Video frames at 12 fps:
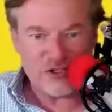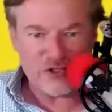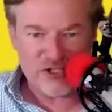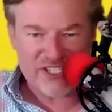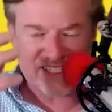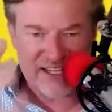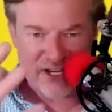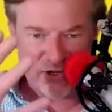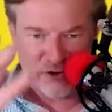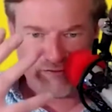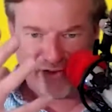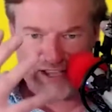just sit there and
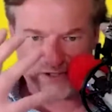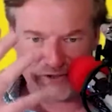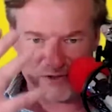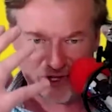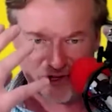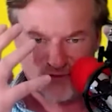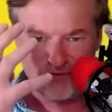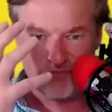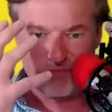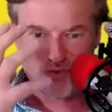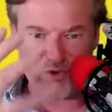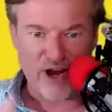your face sort of goes
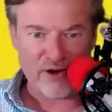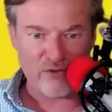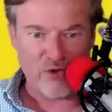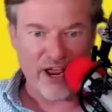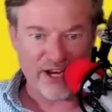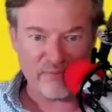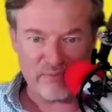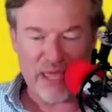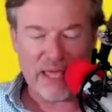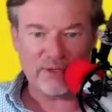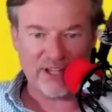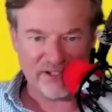bright red and
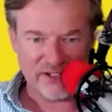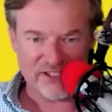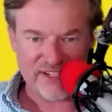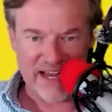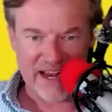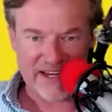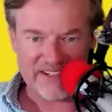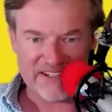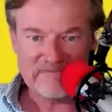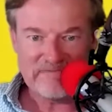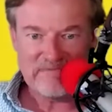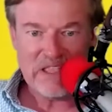people understand
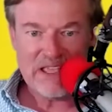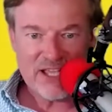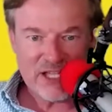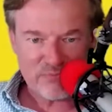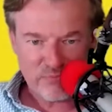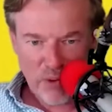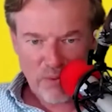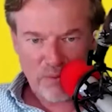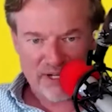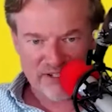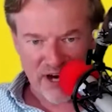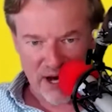it's
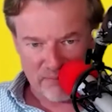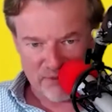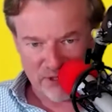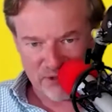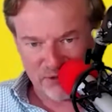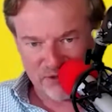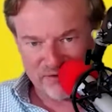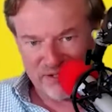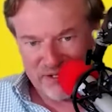probably time to sort of,